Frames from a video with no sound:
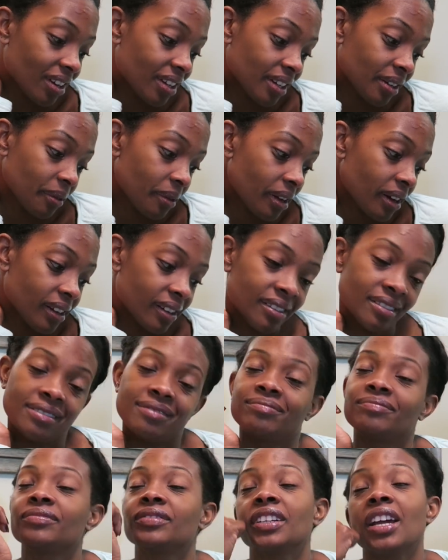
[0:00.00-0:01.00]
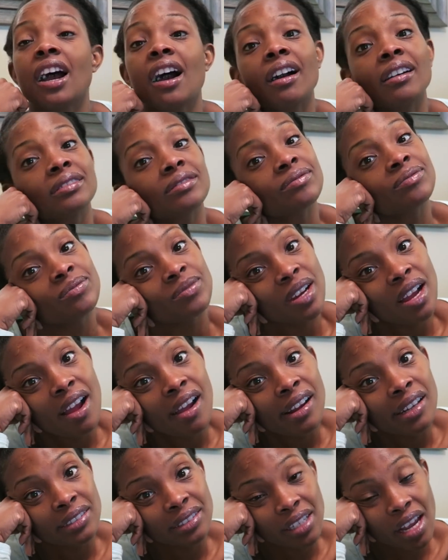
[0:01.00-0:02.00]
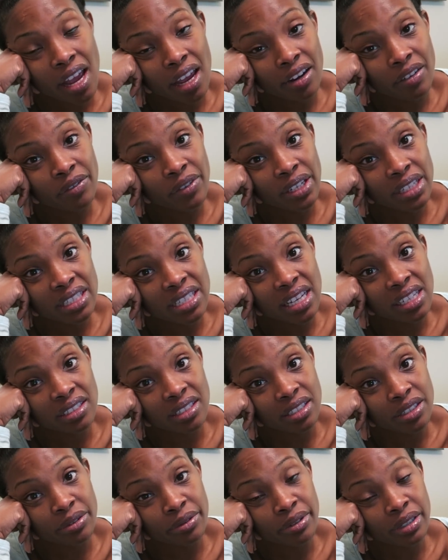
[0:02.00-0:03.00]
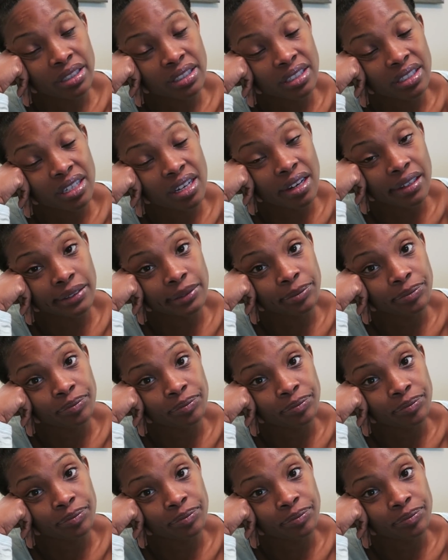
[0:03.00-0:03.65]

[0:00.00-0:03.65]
Anyway, y'all, I had a fantastic run today.